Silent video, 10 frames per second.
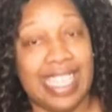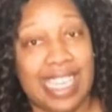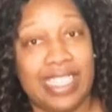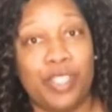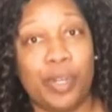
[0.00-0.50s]

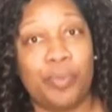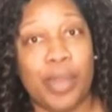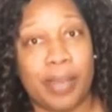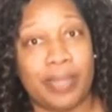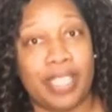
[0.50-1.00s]
your
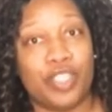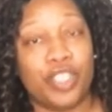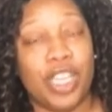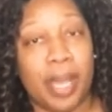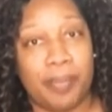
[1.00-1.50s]
reps at your
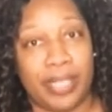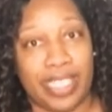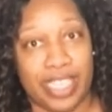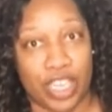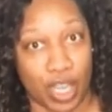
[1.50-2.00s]
company
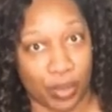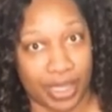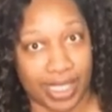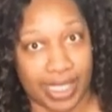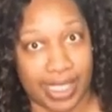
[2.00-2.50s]
know
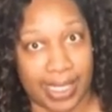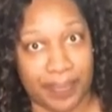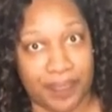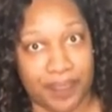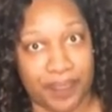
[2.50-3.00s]
this.
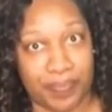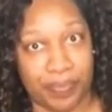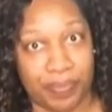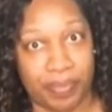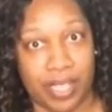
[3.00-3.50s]

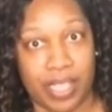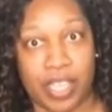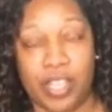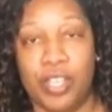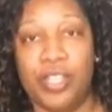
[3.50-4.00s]

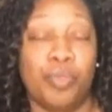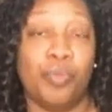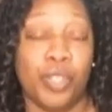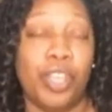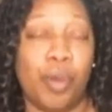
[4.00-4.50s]
You
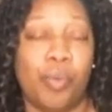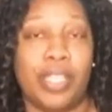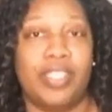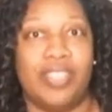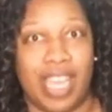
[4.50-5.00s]
don't want
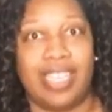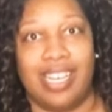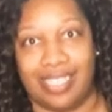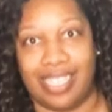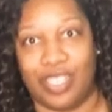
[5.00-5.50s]
to not
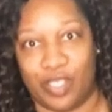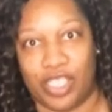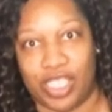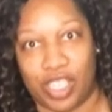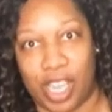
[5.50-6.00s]
contact your day
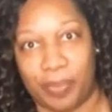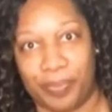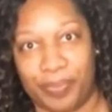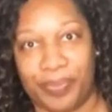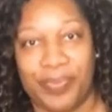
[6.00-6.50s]
job.
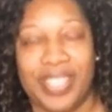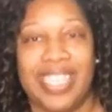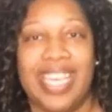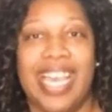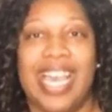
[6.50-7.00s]

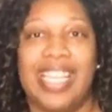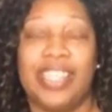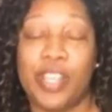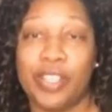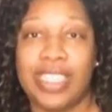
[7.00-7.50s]

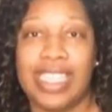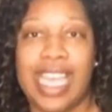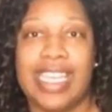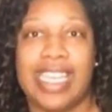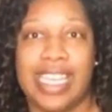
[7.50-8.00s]
Thirdly,
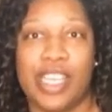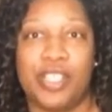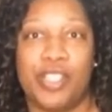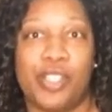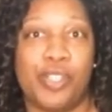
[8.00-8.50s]
adhere
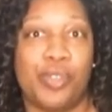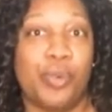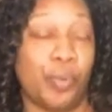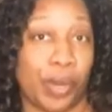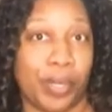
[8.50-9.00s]
to
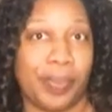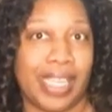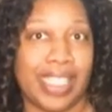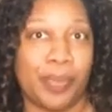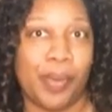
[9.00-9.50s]

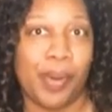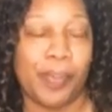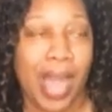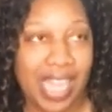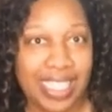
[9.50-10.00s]
workplace
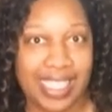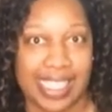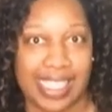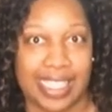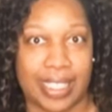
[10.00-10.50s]

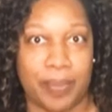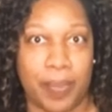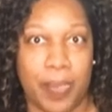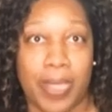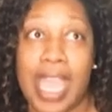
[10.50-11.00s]
policies
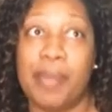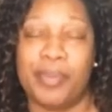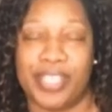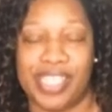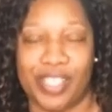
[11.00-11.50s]
and
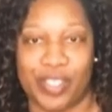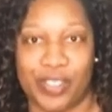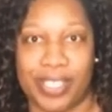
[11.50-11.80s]
procedures.